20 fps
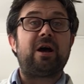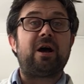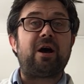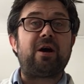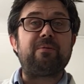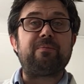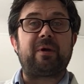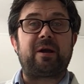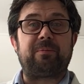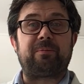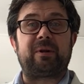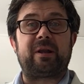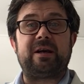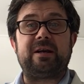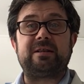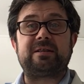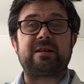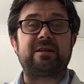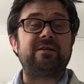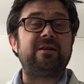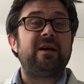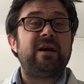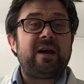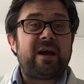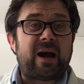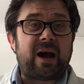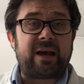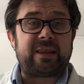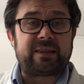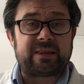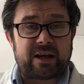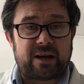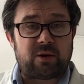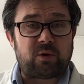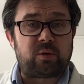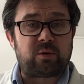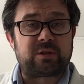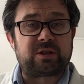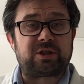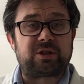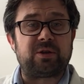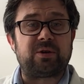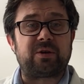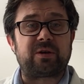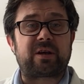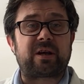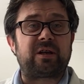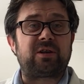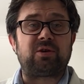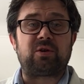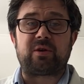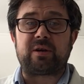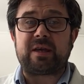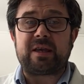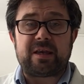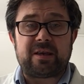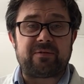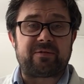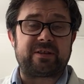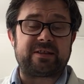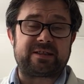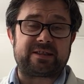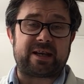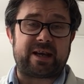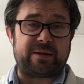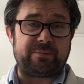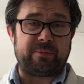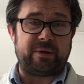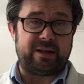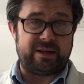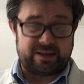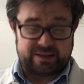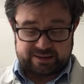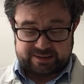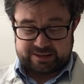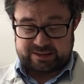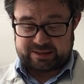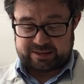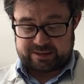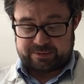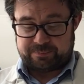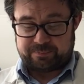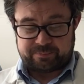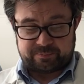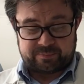homemade Play-Doh, and that all took not even 10 minutes.